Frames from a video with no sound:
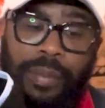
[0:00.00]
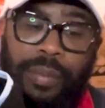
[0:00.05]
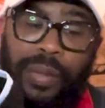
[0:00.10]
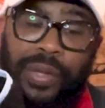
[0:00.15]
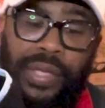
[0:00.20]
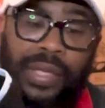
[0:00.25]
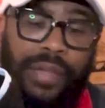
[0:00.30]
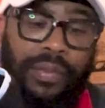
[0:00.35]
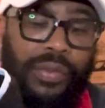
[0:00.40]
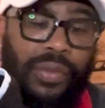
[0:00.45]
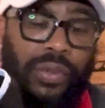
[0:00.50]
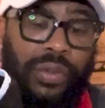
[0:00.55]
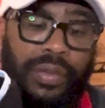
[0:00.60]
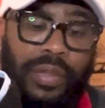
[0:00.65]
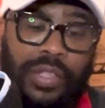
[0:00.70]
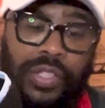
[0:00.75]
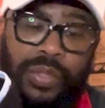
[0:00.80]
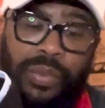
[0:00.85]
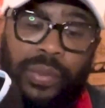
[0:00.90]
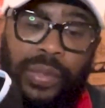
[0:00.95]
but even on
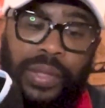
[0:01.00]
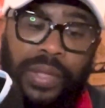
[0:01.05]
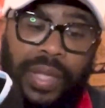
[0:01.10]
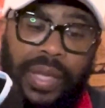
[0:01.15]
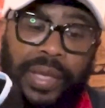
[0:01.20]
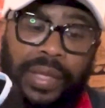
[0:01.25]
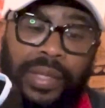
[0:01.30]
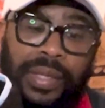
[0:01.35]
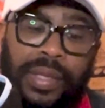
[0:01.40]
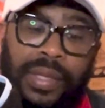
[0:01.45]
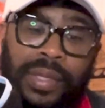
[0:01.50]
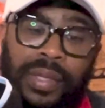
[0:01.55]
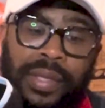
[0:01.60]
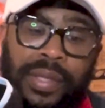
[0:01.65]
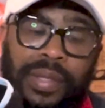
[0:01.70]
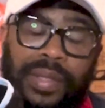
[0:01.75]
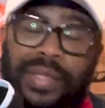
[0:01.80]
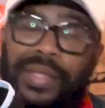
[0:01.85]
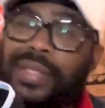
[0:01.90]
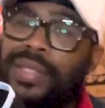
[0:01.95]
this one, like
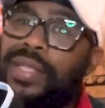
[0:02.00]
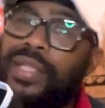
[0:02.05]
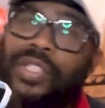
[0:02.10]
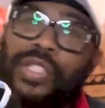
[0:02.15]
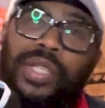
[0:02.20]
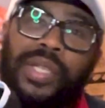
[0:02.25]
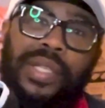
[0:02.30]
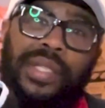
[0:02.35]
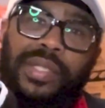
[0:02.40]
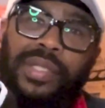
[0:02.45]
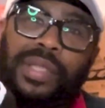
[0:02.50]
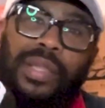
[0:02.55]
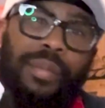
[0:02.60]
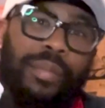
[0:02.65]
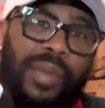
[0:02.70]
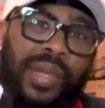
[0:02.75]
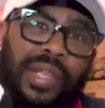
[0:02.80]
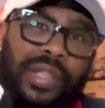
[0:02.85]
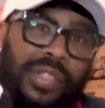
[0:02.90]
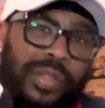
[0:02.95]
the stitching isn't the
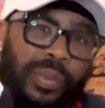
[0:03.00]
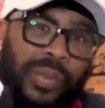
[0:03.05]
best.